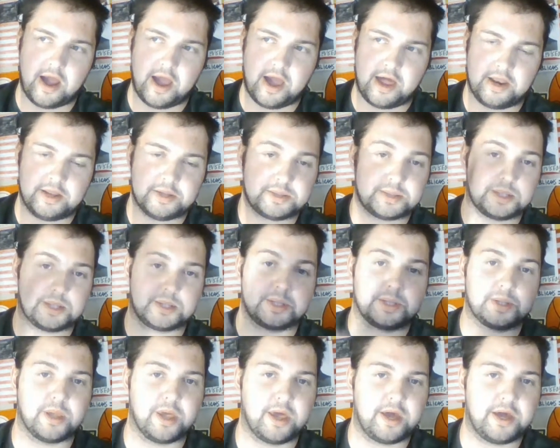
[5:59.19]
And it's
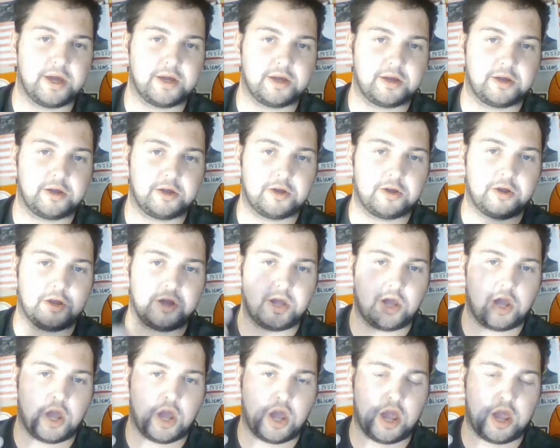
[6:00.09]
just like,
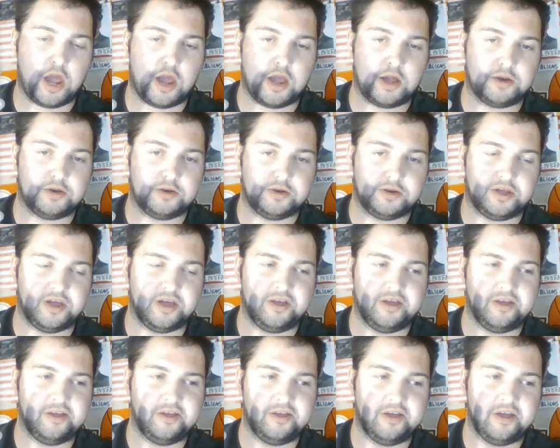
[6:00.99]
and
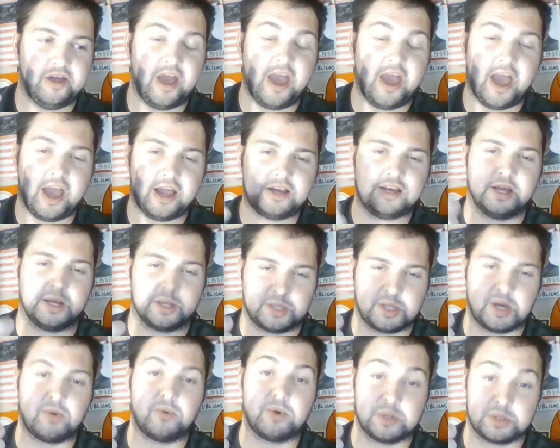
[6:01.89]

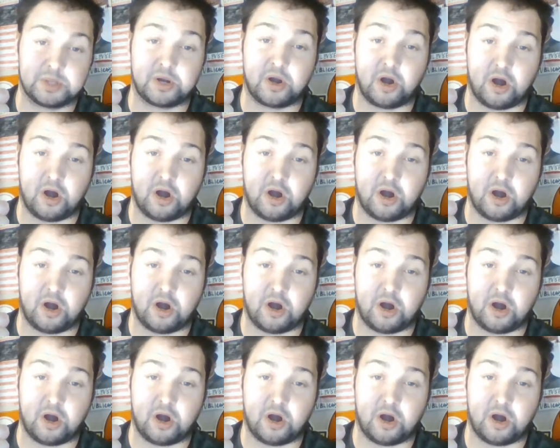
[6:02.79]
yes, that was